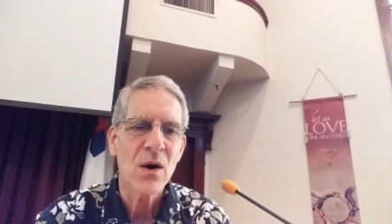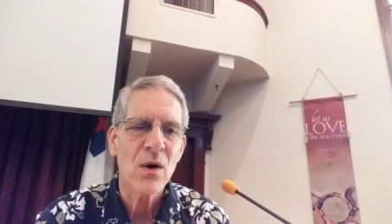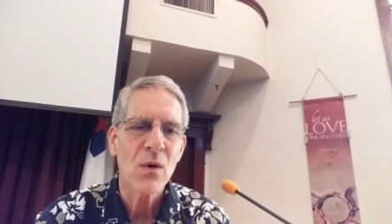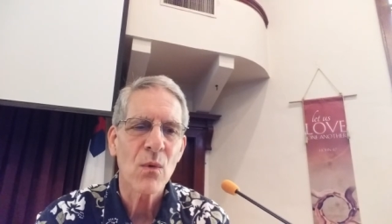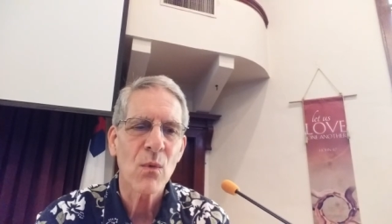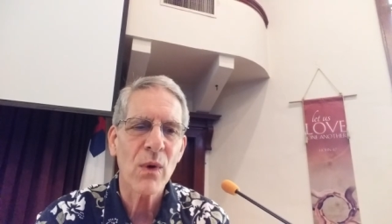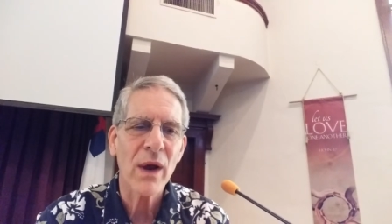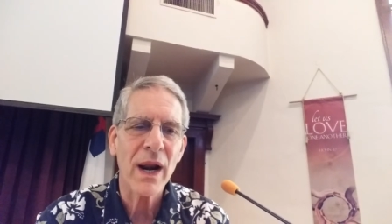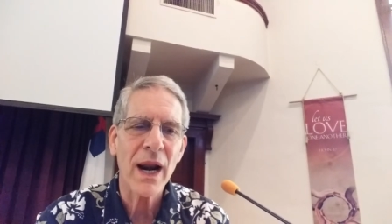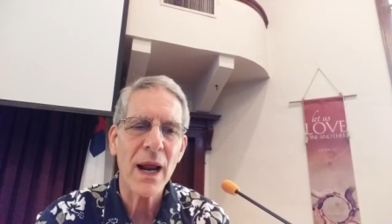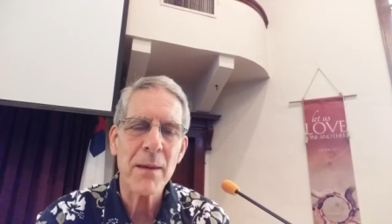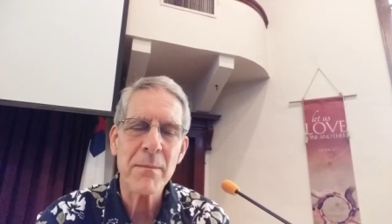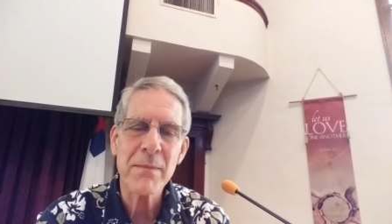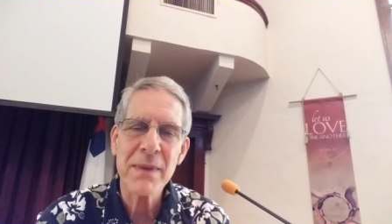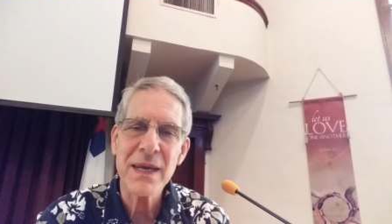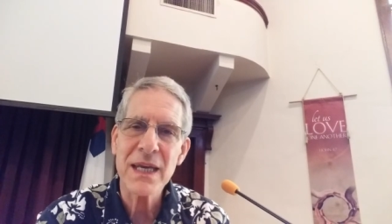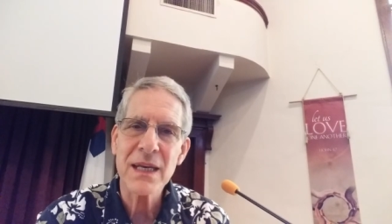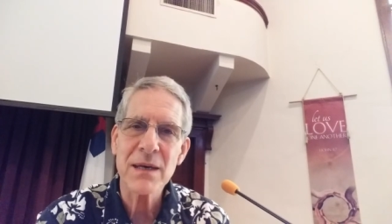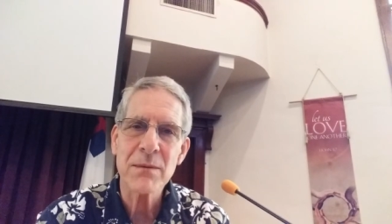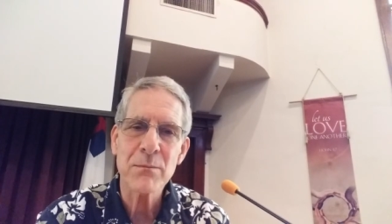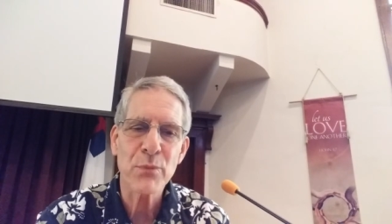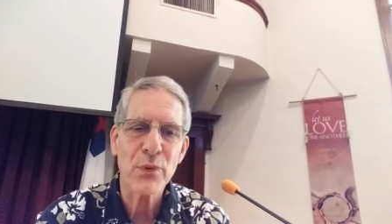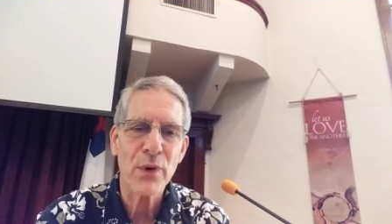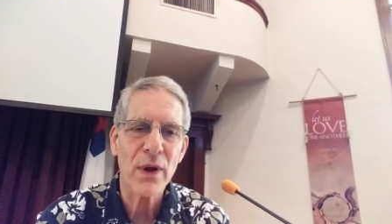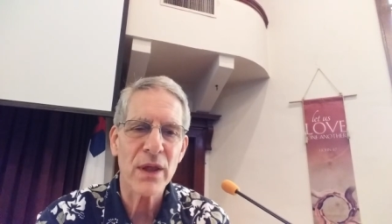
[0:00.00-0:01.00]
What I
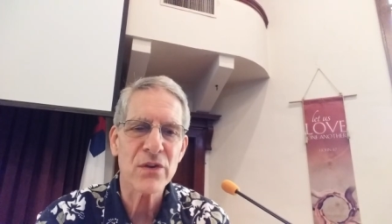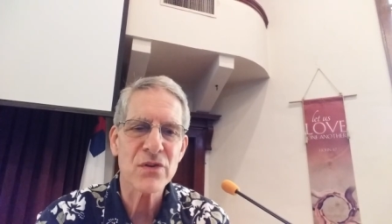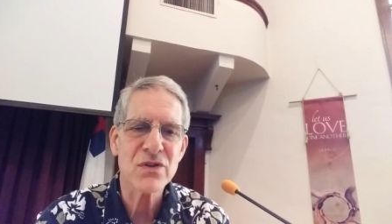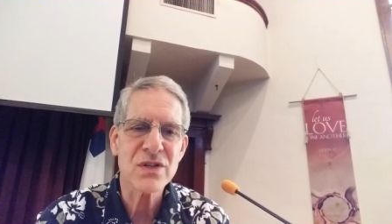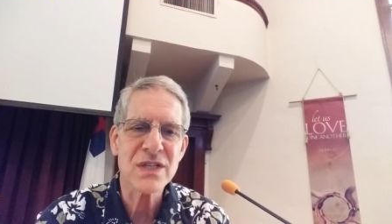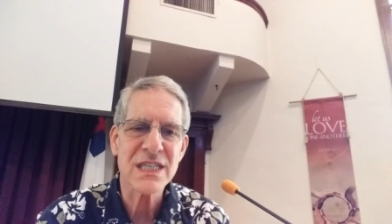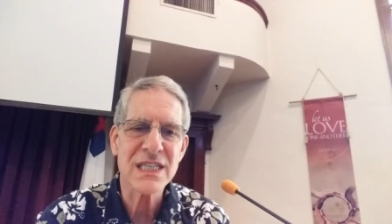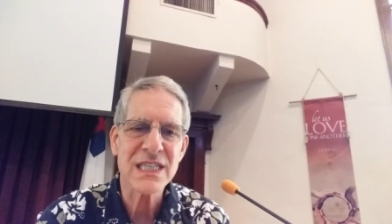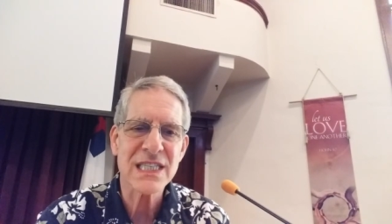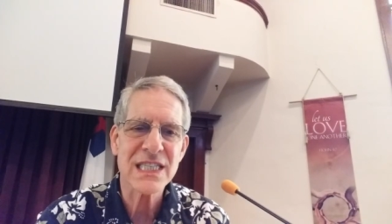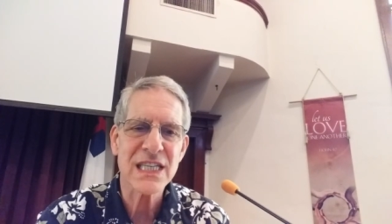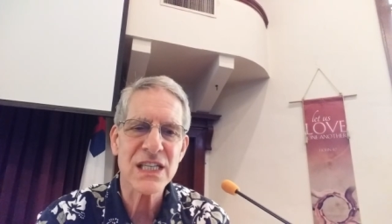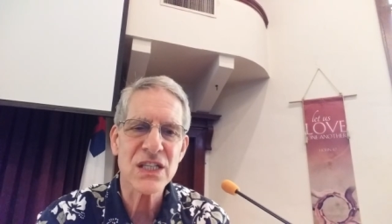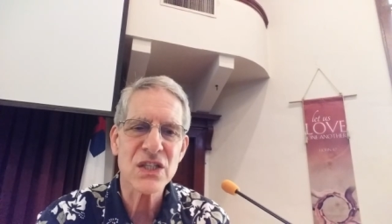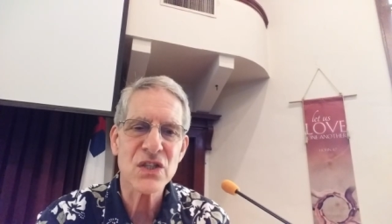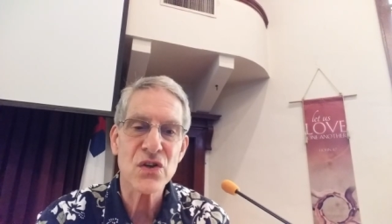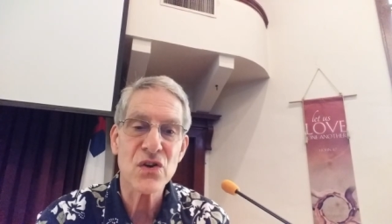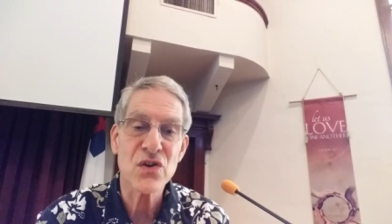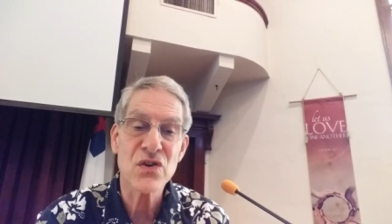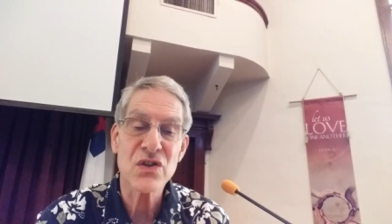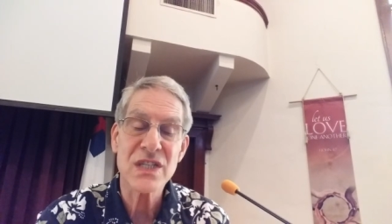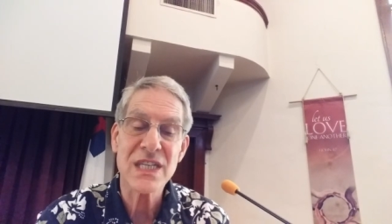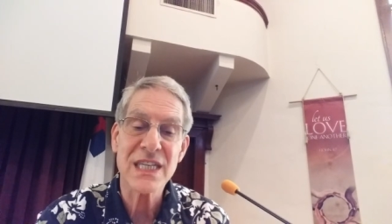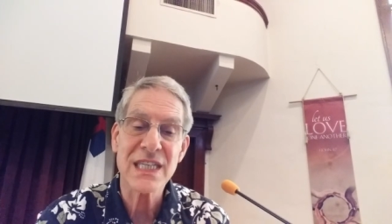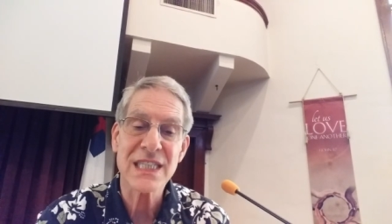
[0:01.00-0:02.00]
mean, brothers and
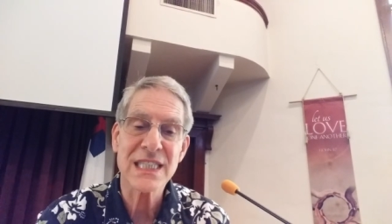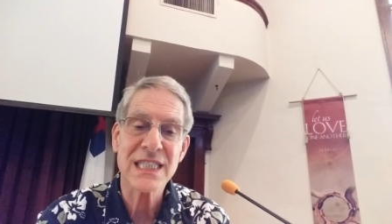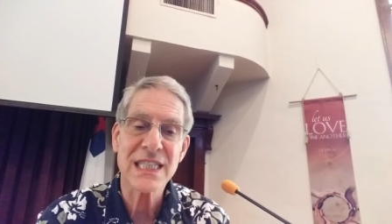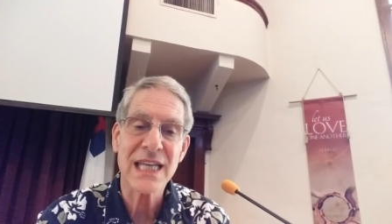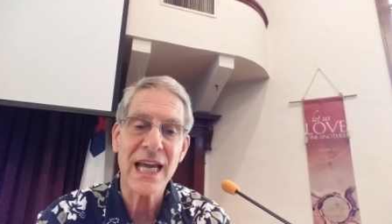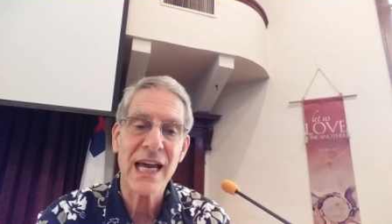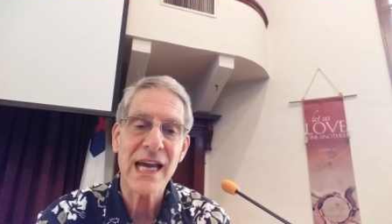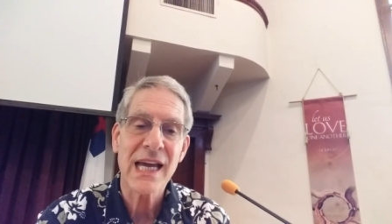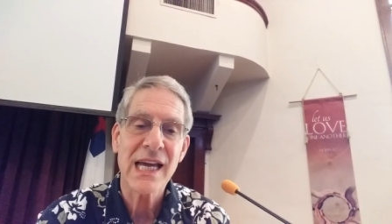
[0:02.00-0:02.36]
sisters, is